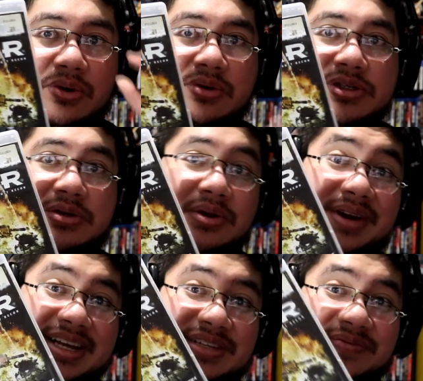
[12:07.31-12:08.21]
also
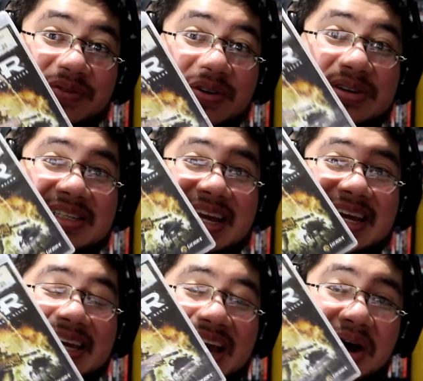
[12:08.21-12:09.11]
known as First
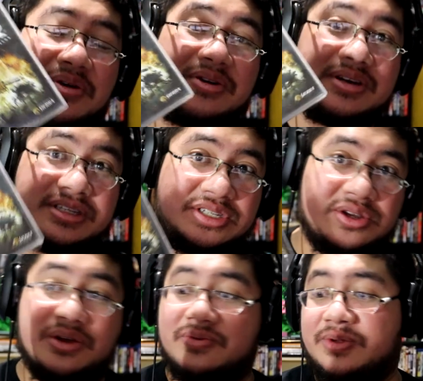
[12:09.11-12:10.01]
Encounter
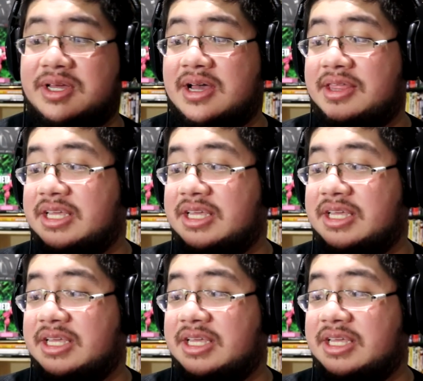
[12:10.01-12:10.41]
Assault Recon.